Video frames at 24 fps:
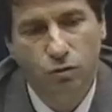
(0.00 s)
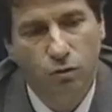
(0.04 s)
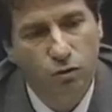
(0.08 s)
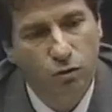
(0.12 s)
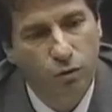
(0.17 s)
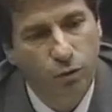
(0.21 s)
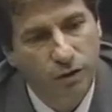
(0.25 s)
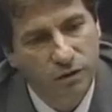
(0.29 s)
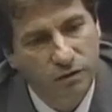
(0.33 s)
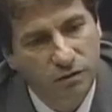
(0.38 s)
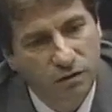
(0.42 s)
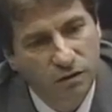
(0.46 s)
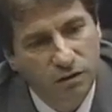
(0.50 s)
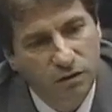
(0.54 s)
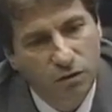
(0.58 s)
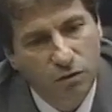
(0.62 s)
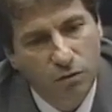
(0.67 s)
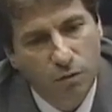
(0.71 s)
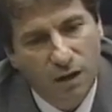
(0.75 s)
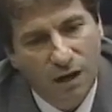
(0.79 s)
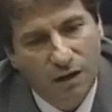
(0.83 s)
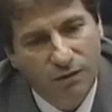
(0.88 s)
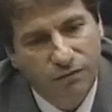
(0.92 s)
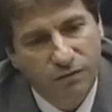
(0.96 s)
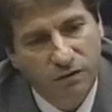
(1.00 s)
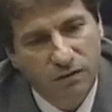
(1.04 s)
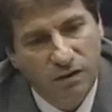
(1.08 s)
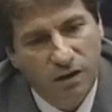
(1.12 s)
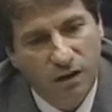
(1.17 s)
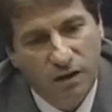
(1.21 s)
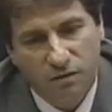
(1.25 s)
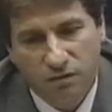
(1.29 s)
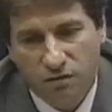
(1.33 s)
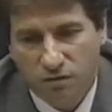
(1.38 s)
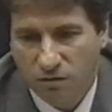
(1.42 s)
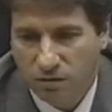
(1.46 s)
a quick DQ alpha
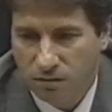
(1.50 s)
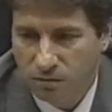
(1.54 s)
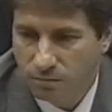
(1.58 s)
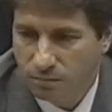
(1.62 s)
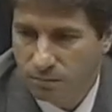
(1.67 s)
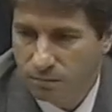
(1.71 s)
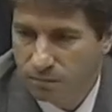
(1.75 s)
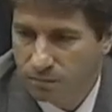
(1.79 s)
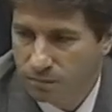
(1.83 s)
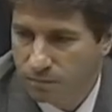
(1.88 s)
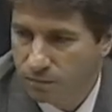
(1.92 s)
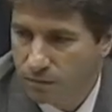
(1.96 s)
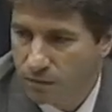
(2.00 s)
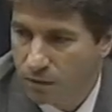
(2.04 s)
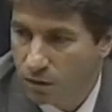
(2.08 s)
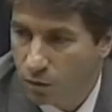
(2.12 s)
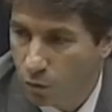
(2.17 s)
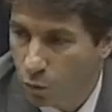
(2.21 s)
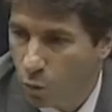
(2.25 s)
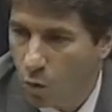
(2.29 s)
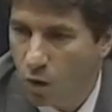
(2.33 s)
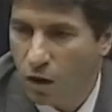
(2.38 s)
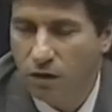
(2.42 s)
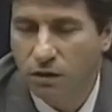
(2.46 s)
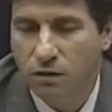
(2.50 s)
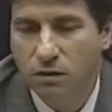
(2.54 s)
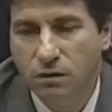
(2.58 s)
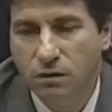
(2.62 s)
test. What